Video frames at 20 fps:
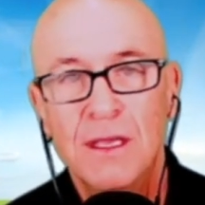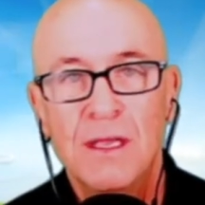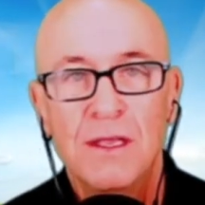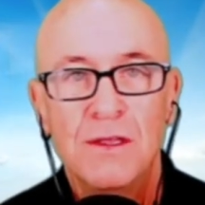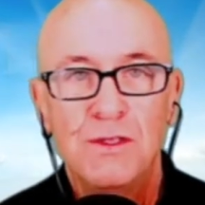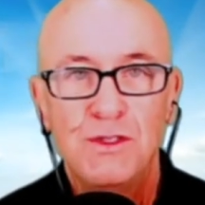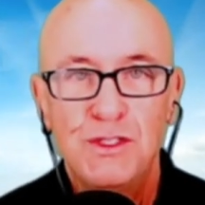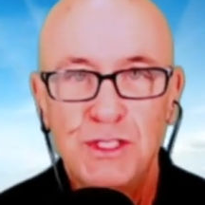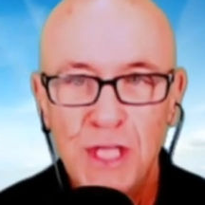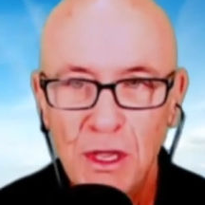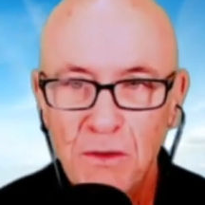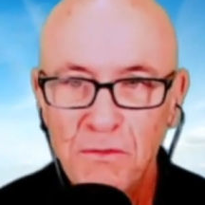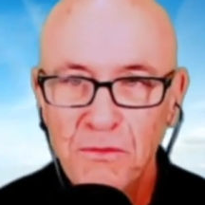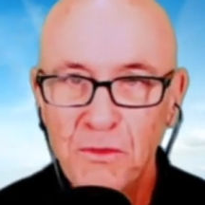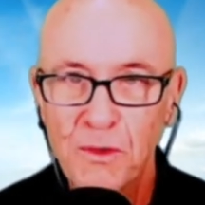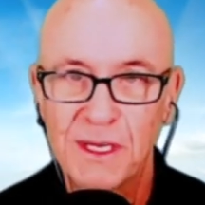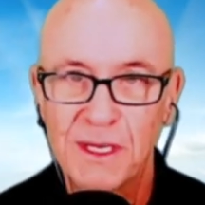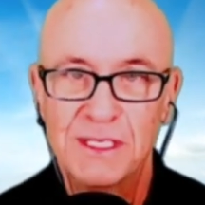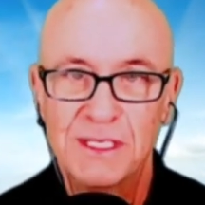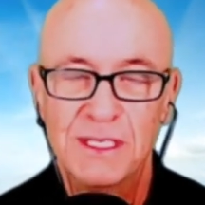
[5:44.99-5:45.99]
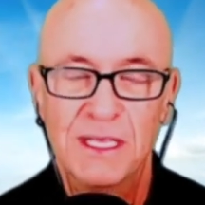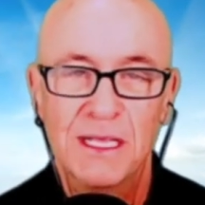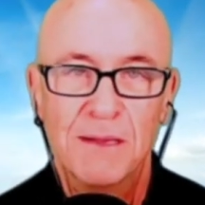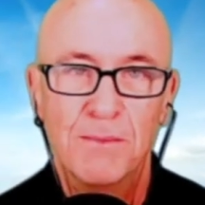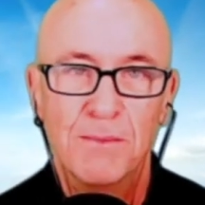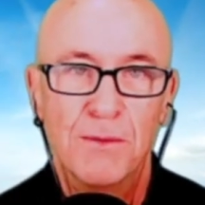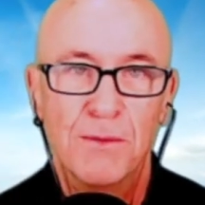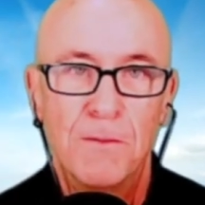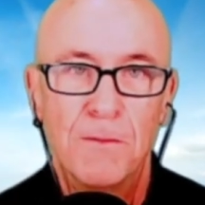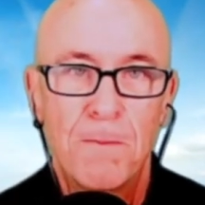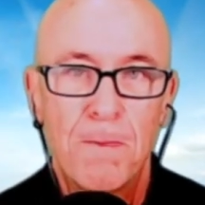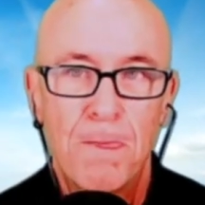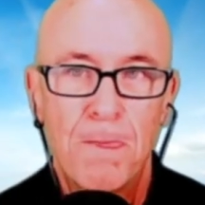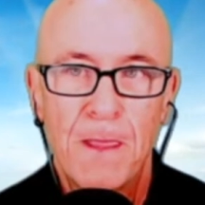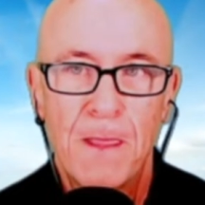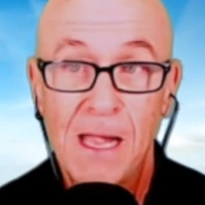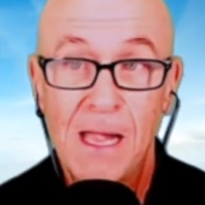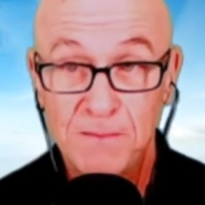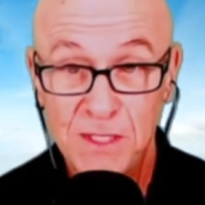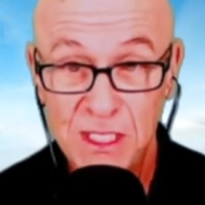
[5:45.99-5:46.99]
So for example,
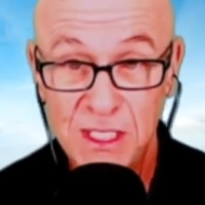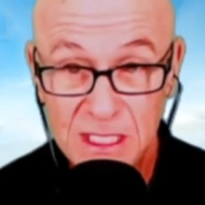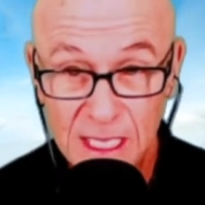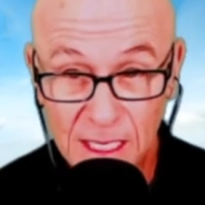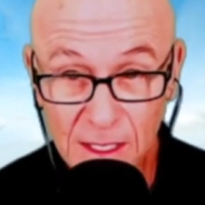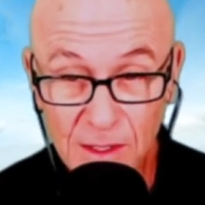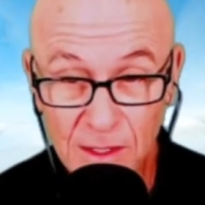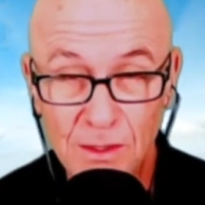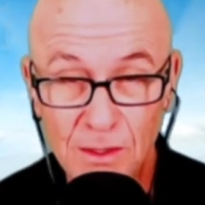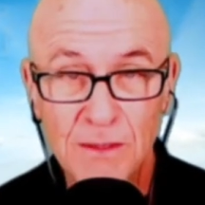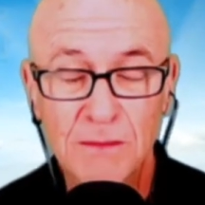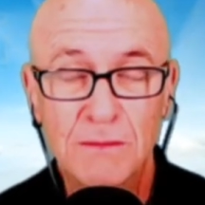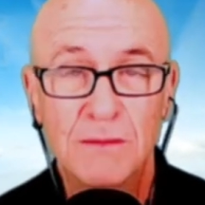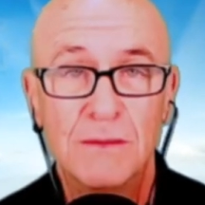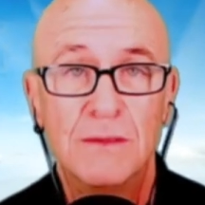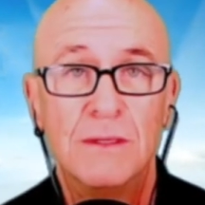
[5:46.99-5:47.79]
I'm single.